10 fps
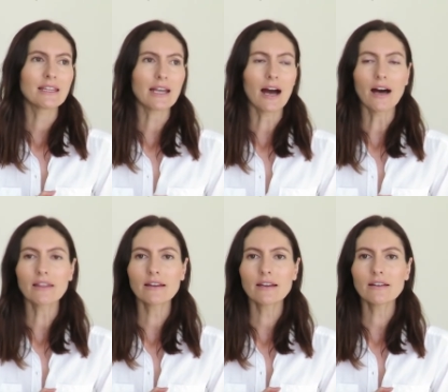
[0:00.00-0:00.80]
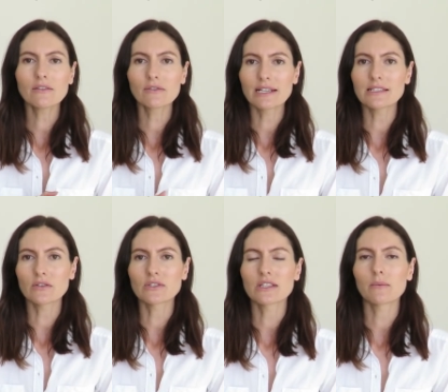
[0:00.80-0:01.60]
The other
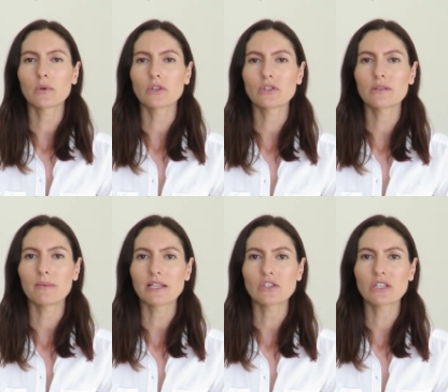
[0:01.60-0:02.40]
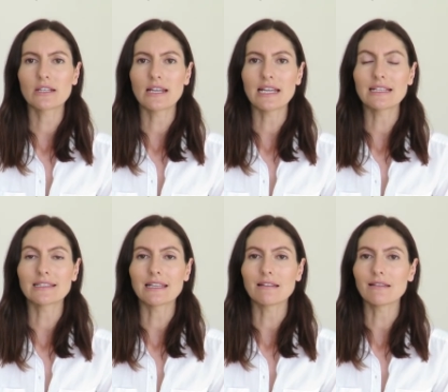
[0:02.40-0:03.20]
resource I wanted to mention is
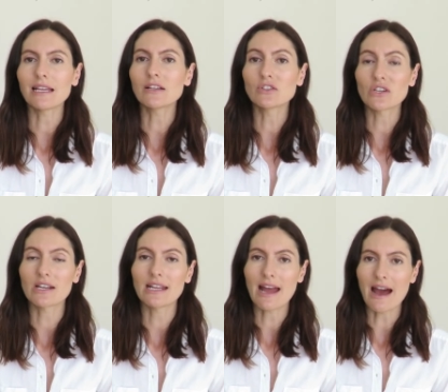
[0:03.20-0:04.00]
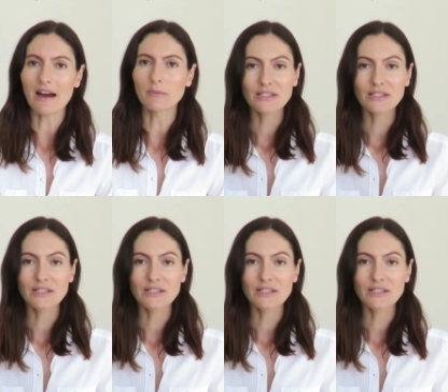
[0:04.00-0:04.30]
the Think Dirty app.